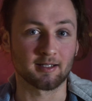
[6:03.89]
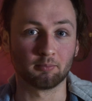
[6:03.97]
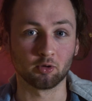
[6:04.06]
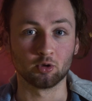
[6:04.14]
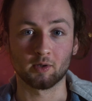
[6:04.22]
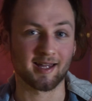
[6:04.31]
of the
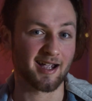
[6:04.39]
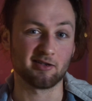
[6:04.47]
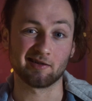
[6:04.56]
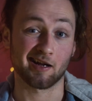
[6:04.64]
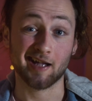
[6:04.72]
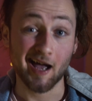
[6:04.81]
blue without
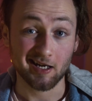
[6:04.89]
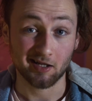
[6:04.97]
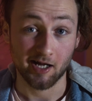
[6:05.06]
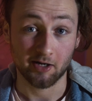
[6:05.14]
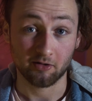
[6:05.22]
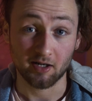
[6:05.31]
using a
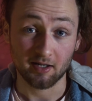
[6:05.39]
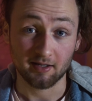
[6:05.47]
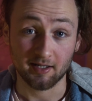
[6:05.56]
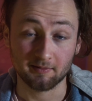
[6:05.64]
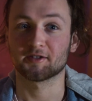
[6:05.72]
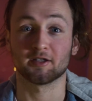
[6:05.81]
calculator or
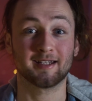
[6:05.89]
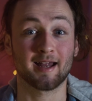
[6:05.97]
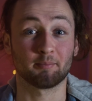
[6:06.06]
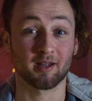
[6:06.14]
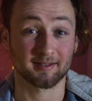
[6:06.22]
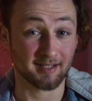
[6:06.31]
anything. So
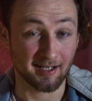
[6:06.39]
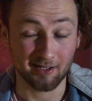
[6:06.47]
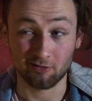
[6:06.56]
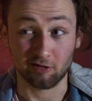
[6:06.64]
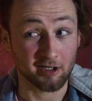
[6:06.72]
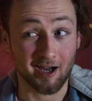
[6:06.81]
10 plus 10 equals